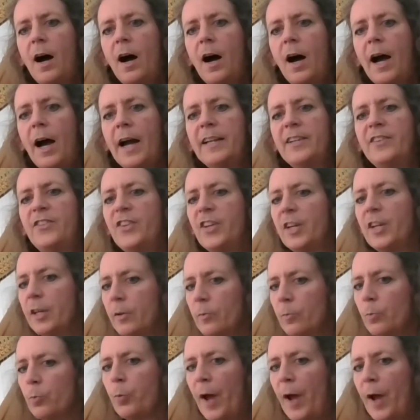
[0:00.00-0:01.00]
I
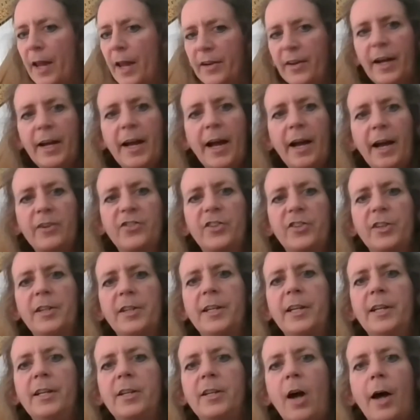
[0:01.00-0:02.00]
didn't rent. I
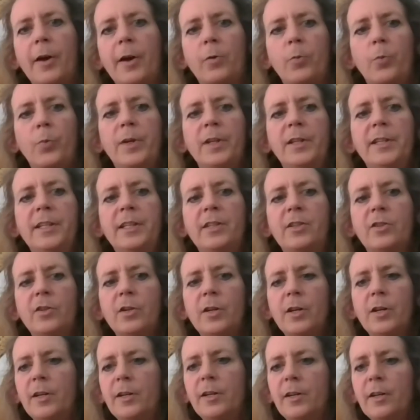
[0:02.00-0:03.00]
actually got a really
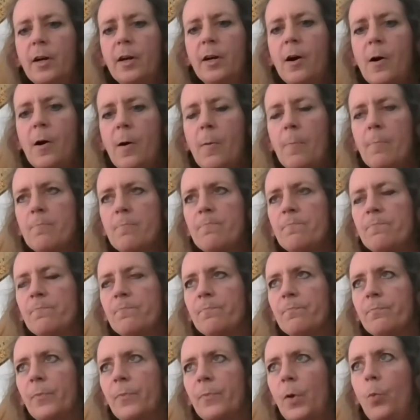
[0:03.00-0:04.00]
good
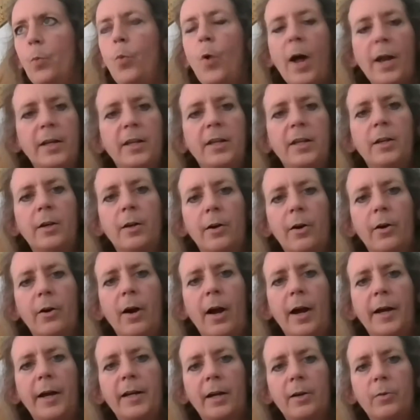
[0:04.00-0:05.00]
1 year.
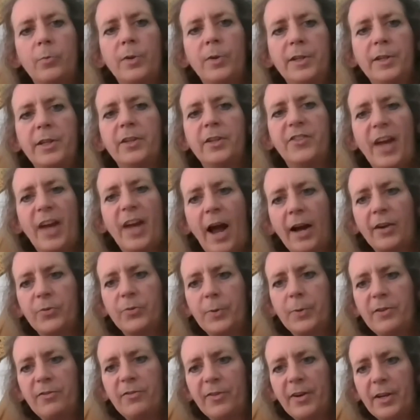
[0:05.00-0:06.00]
I got a really good tax
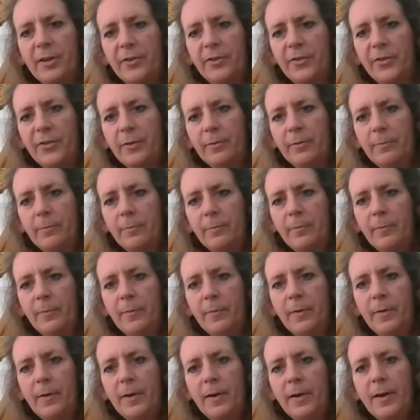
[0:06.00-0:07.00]
refund,
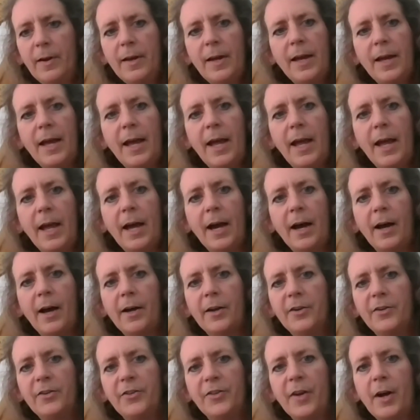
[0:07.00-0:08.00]

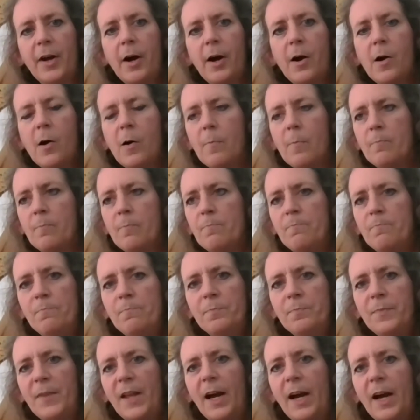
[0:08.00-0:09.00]
and
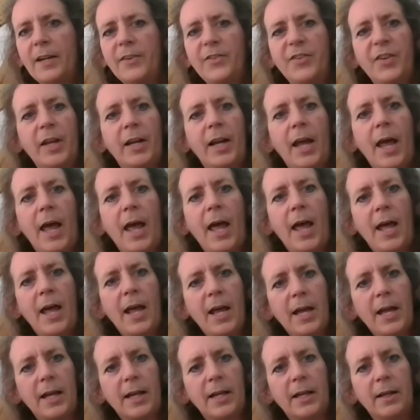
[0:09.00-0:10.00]
I said,
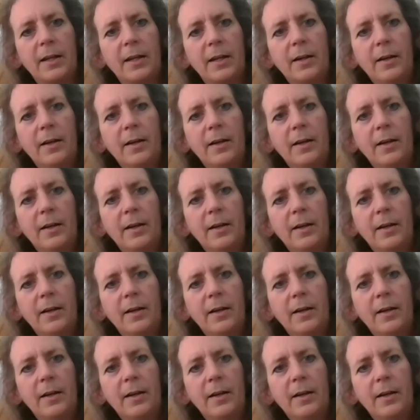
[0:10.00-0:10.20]
"Hey,